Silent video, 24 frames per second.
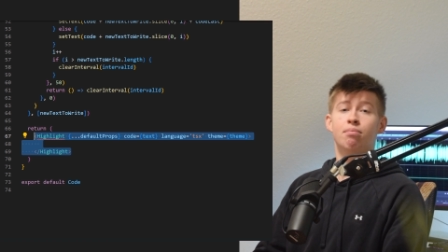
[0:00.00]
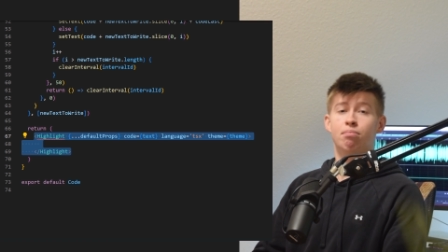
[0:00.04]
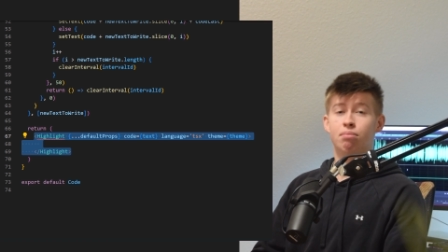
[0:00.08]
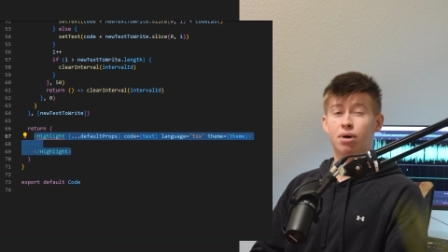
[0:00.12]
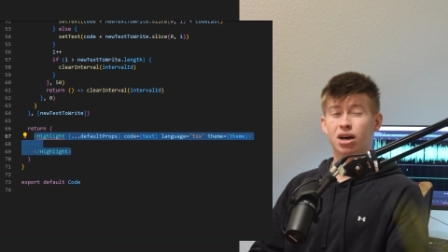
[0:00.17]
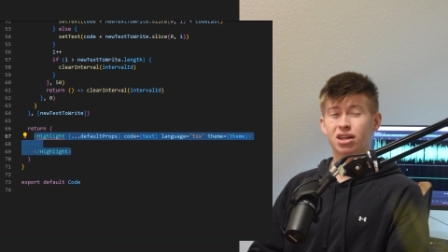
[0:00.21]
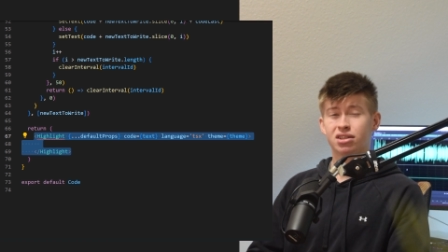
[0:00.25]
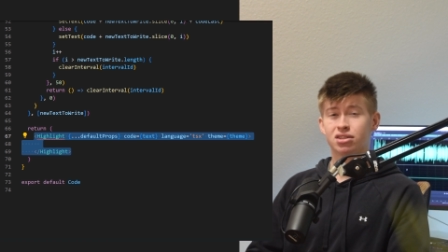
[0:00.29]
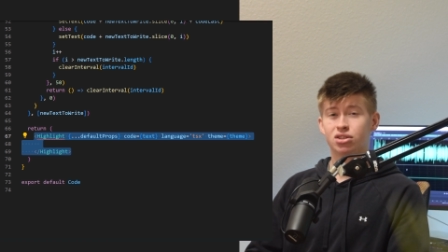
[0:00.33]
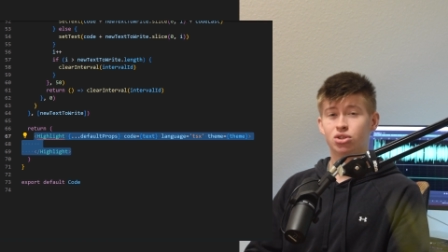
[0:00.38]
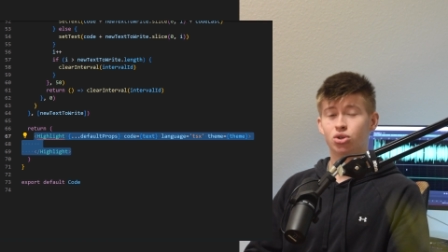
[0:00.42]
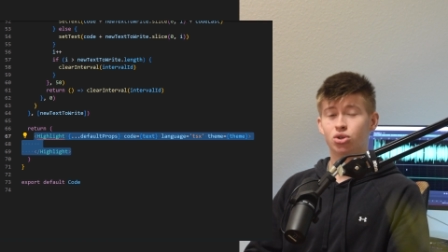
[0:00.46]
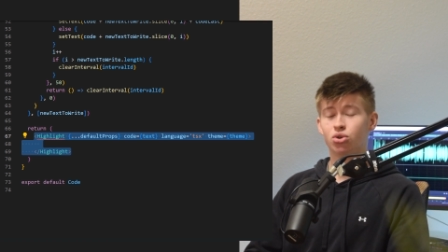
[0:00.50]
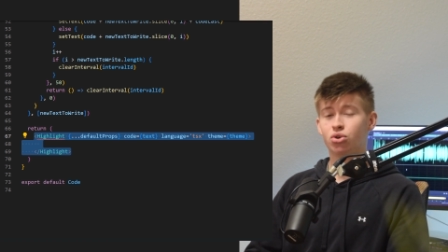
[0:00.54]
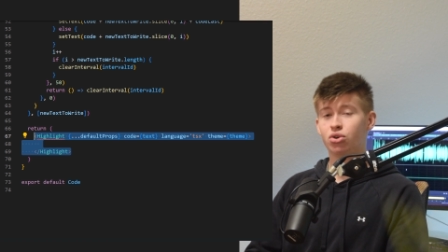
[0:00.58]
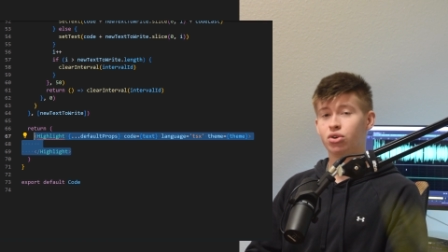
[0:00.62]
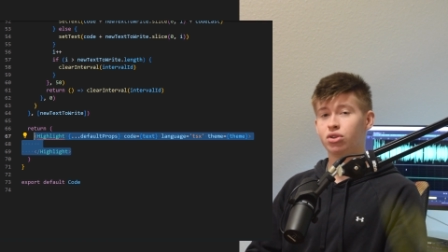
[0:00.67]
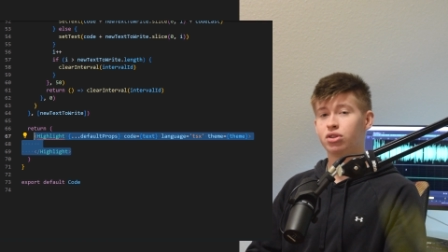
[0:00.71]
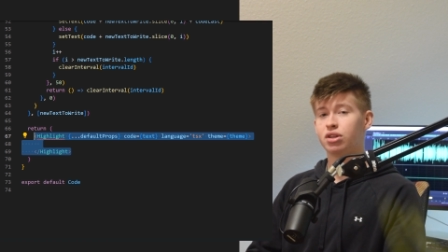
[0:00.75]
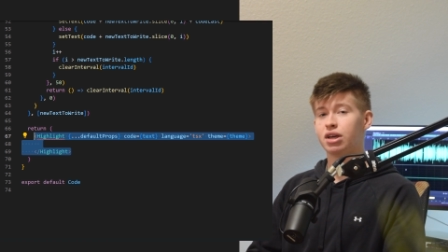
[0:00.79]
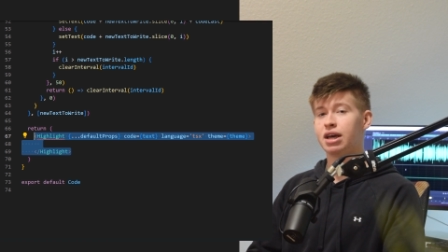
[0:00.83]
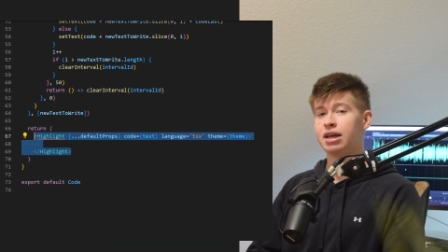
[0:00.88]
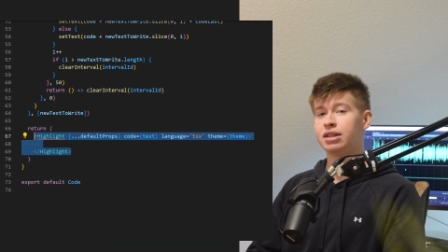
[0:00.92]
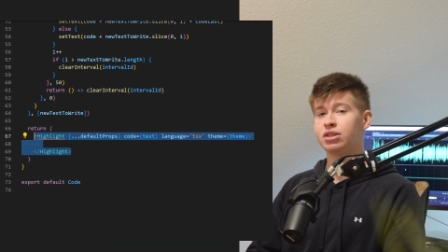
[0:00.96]
But you
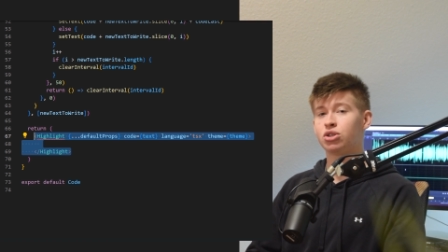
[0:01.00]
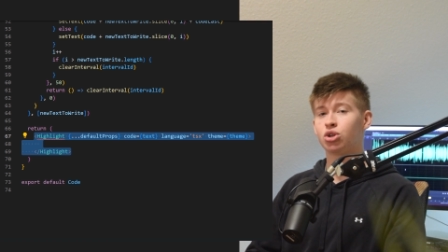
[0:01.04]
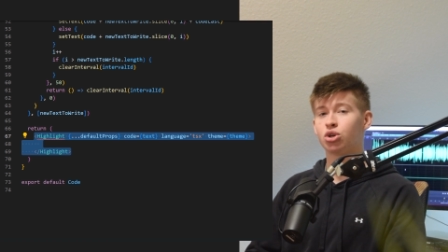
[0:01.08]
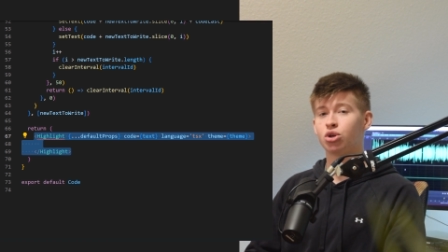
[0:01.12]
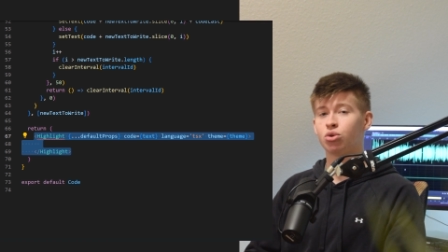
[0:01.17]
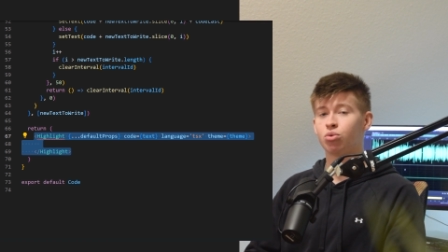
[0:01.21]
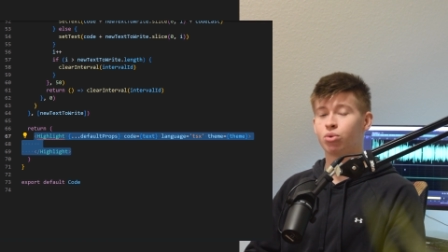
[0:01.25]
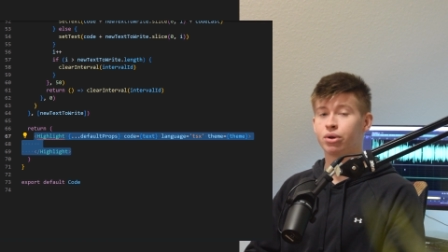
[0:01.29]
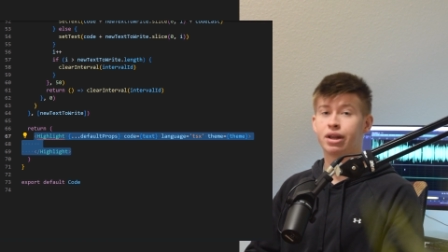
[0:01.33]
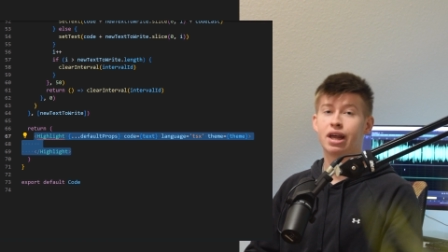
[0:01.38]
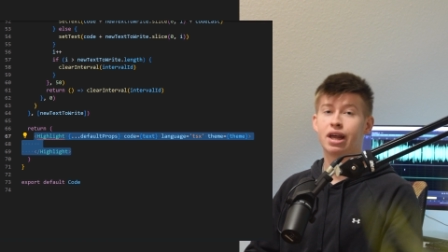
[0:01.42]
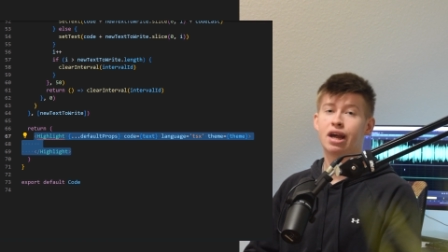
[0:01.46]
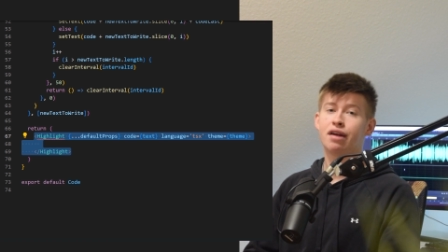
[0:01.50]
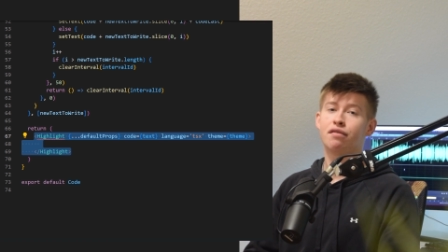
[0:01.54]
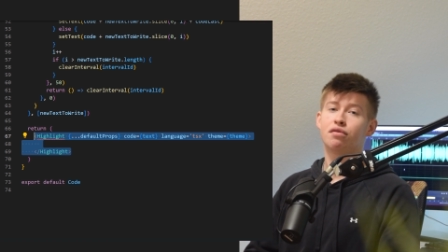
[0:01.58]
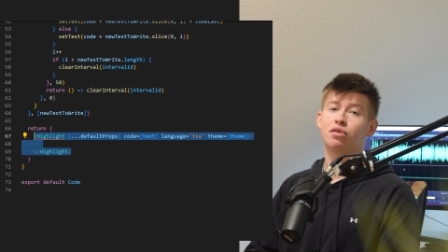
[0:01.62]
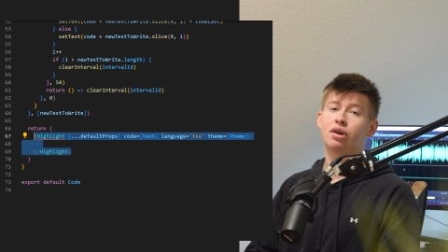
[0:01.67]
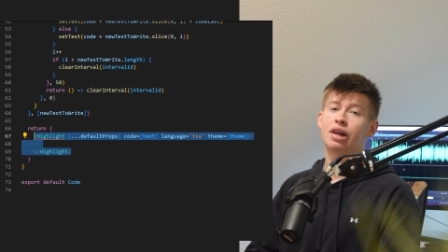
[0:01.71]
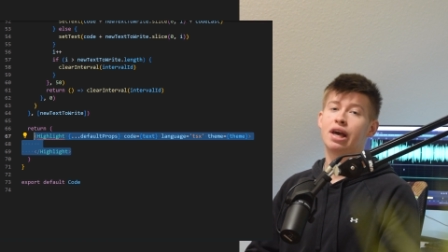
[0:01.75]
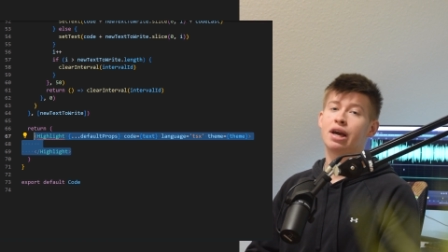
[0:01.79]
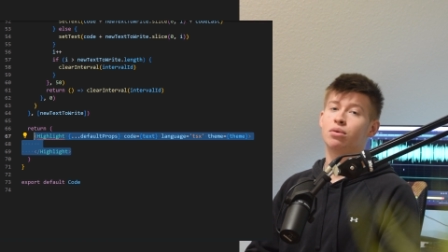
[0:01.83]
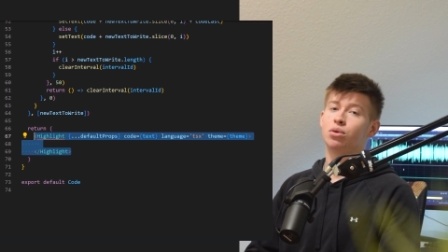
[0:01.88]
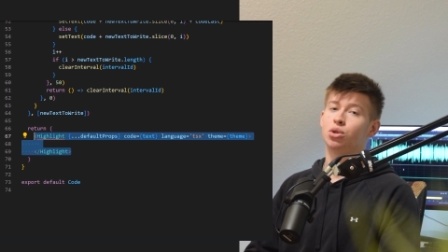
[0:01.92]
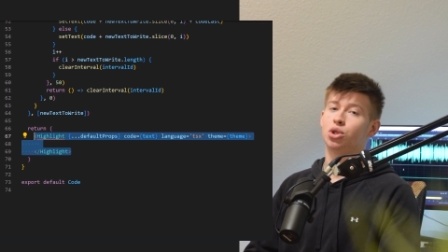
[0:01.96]
could enter whatever
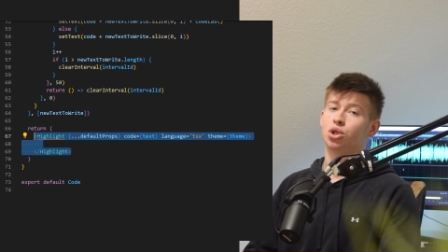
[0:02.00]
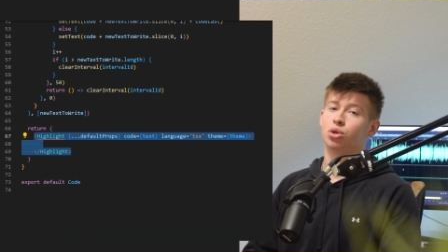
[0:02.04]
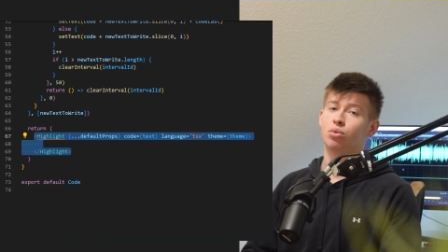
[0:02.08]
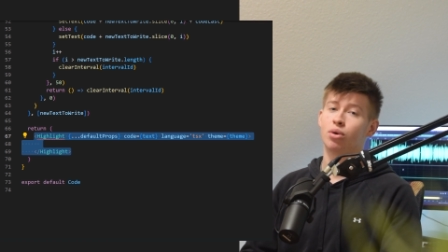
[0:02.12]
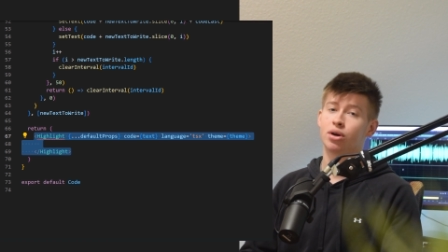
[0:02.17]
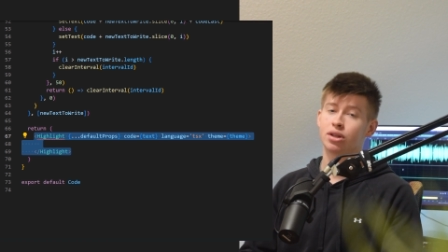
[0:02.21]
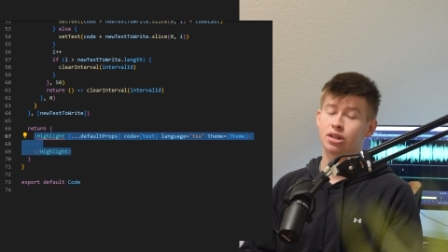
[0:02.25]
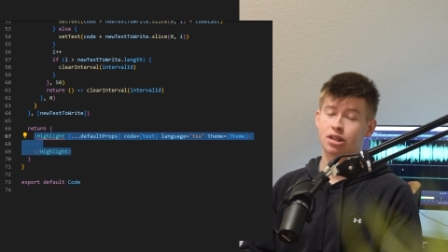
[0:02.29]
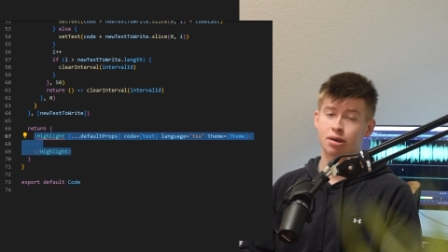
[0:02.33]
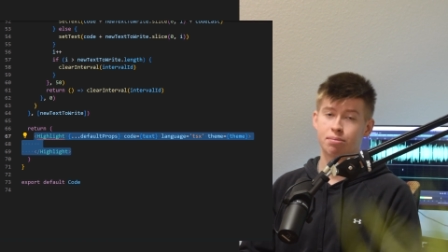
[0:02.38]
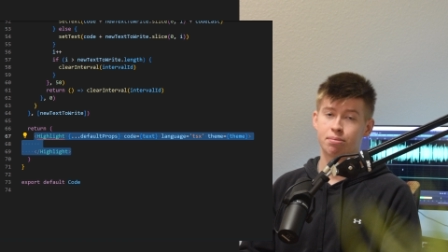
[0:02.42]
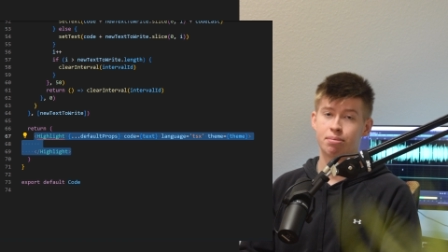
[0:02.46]
language you want,